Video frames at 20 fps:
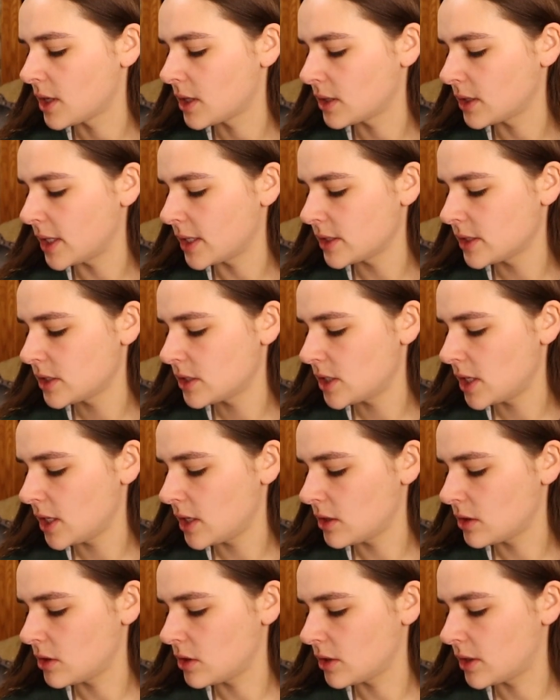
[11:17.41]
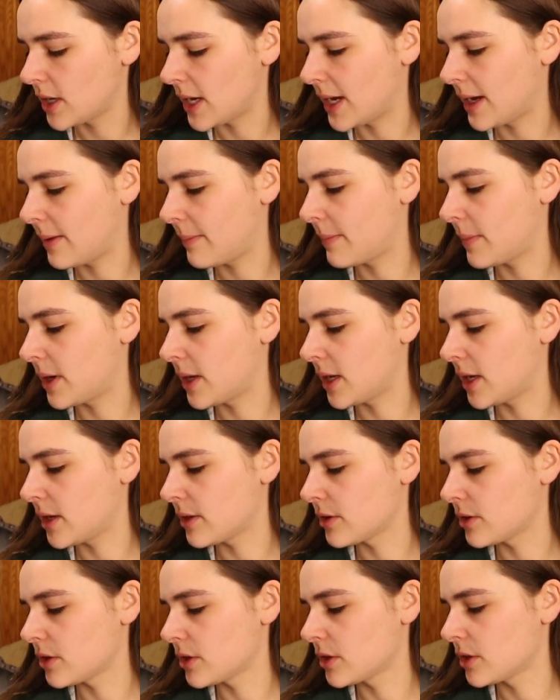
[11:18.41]
Let's take a look at my
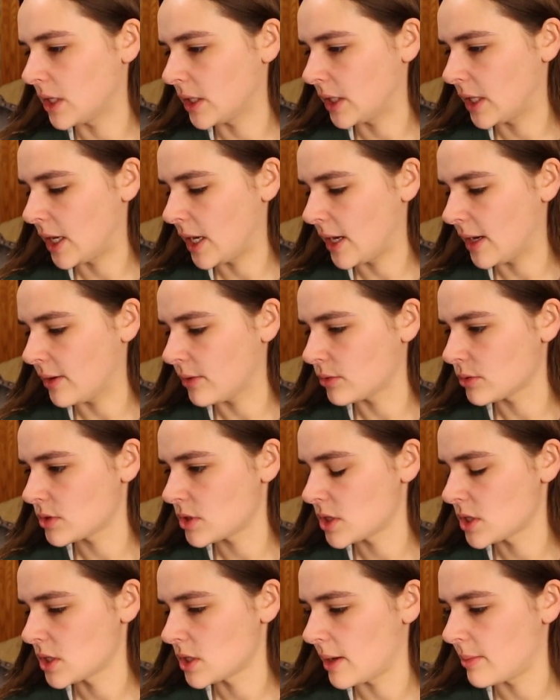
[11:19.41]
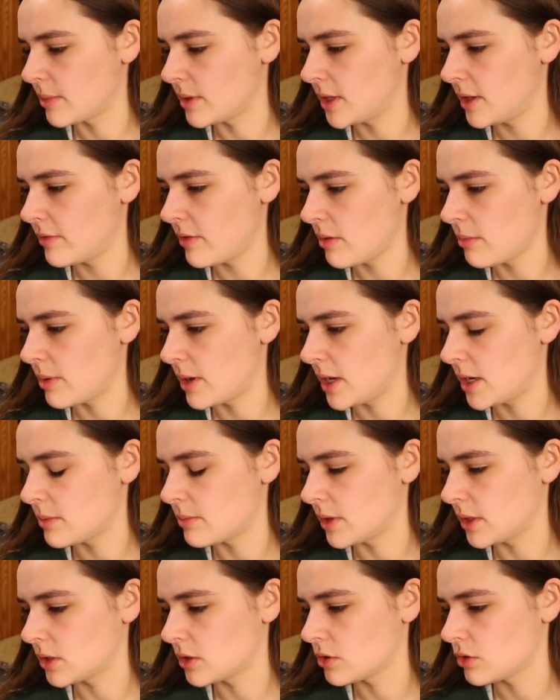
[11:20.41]
other account. I believe I paid
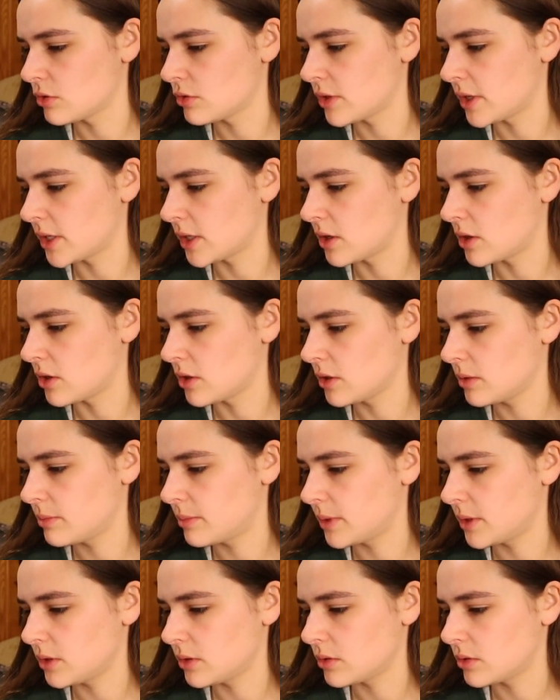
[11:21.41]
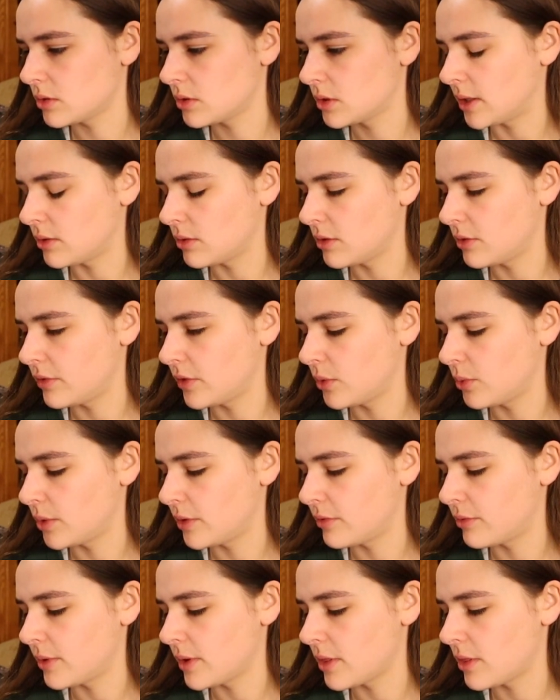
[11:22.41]
my credit card bill. I don't know if it would
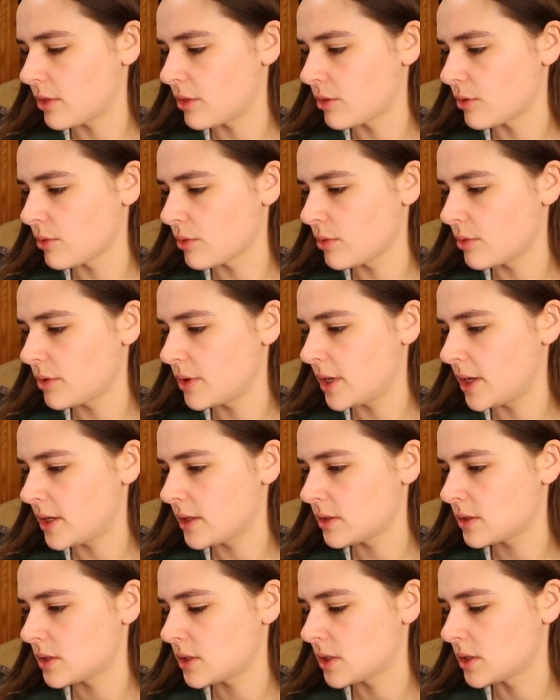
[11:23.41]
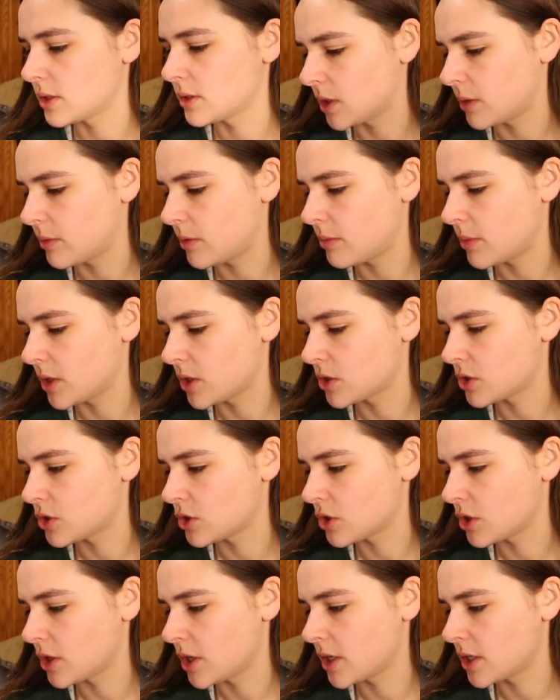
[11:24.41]
have went through yet. Let me make
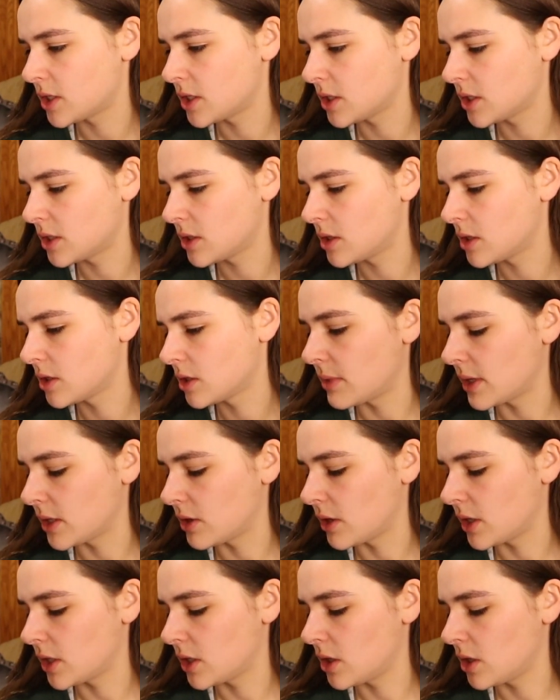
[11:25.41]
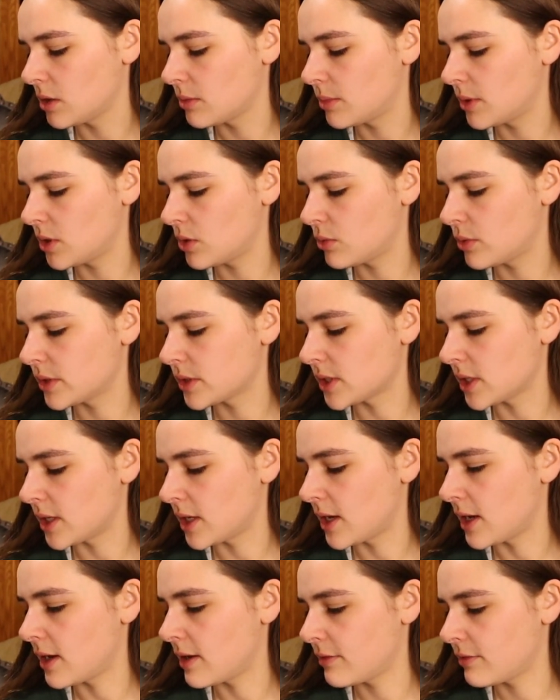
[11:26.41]
sure I did. My credit card bill was a
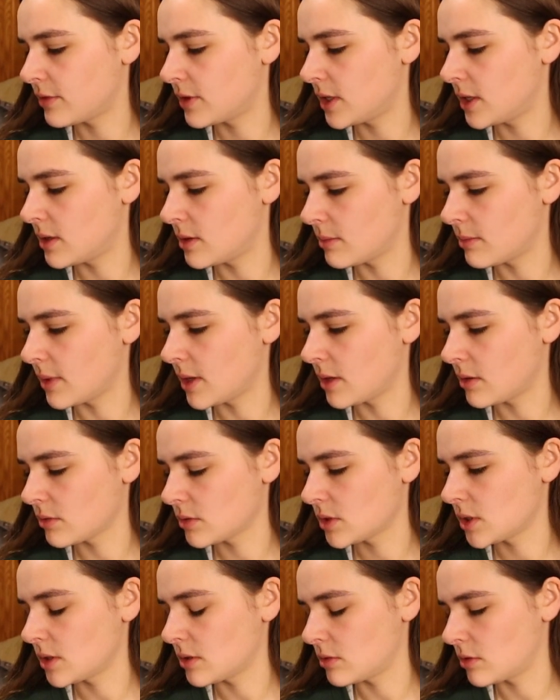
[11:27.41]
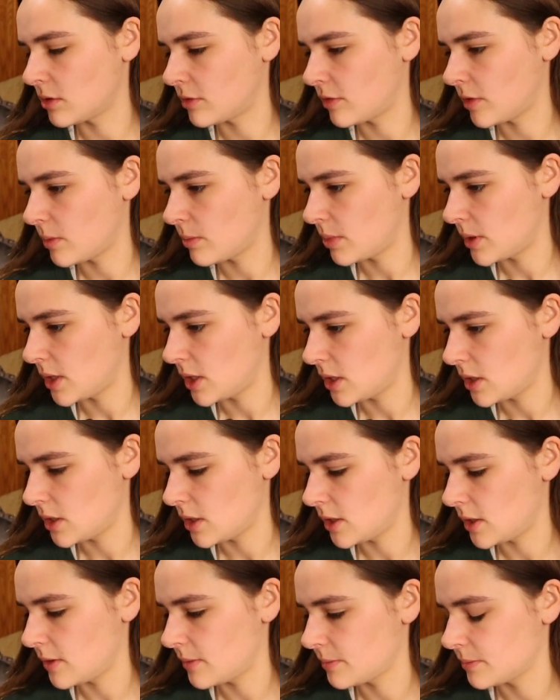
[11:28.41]
hefty amount. I don't know if I paid it
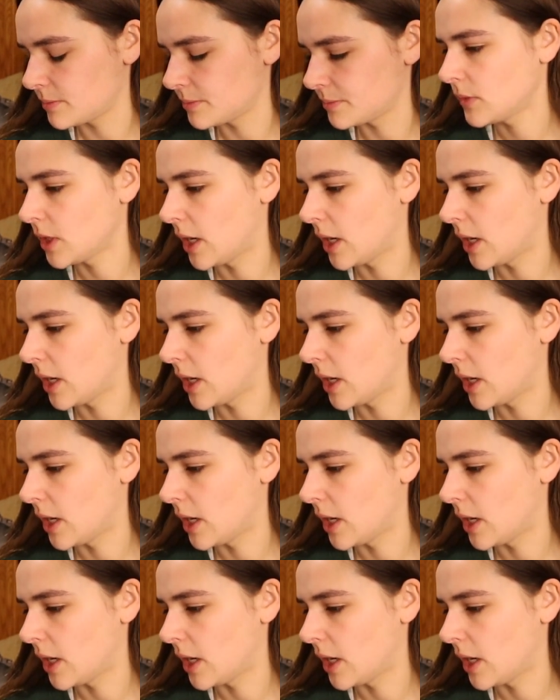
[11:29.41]
yet.